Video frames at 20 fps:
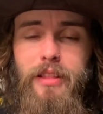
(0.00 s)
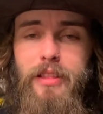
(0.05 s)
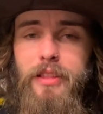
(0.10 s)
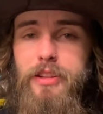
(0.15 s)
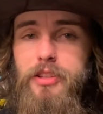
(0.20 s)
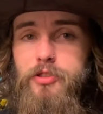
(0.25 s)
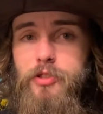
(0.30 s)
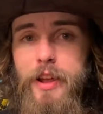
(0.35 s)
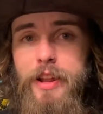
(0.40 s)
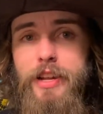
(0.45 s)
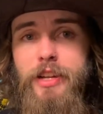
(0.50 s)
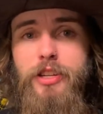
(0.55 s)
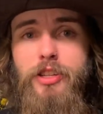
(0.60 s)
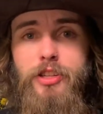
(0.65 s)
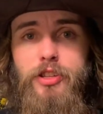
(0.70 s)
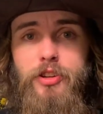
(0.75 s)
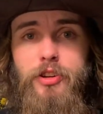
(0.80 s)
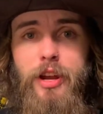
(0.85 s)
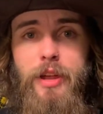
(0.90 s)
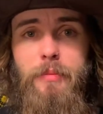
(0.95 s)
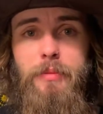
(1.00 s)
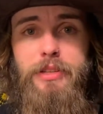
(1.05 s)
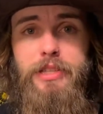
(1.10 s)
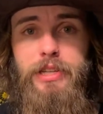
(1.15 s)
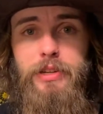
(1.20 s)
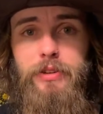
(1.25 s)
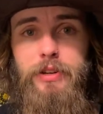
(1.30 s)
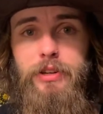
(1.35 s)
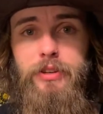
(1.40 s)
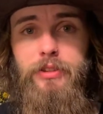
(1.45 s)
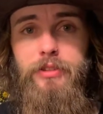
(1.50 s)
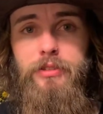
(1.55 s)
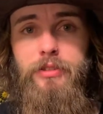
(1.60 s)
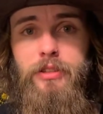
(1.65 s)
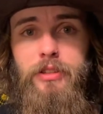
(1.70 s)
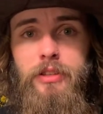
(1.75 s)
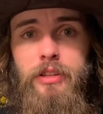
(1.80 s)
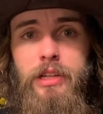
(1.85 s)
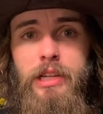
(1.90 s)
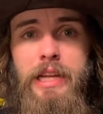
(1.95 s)
drainage tray material.
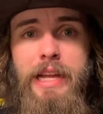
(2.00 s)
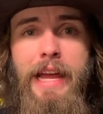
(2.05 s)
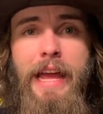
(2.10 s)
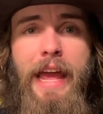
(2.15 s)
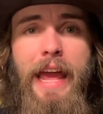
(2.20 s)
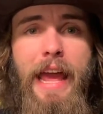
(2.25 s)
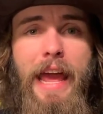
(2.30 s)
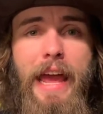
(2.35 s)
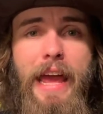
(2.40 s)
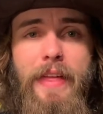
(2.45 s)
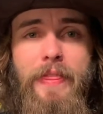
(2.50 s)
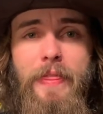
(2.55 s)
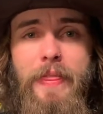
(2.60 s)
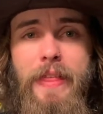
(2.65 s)
And